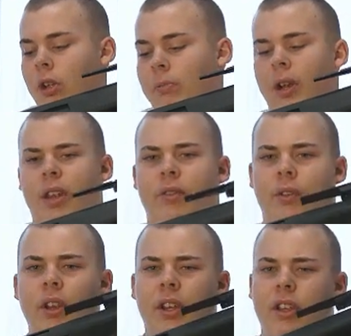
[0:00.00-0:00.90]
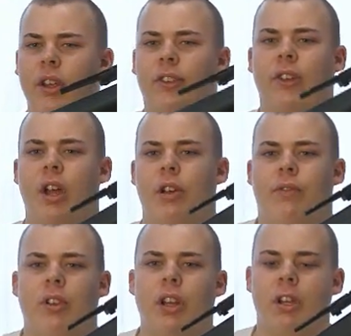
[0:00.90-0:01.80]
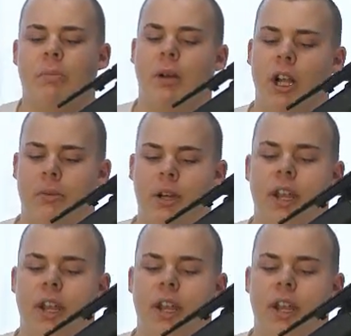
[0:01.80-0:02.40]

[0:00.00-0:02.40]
but it really does kind of feel like a polymer.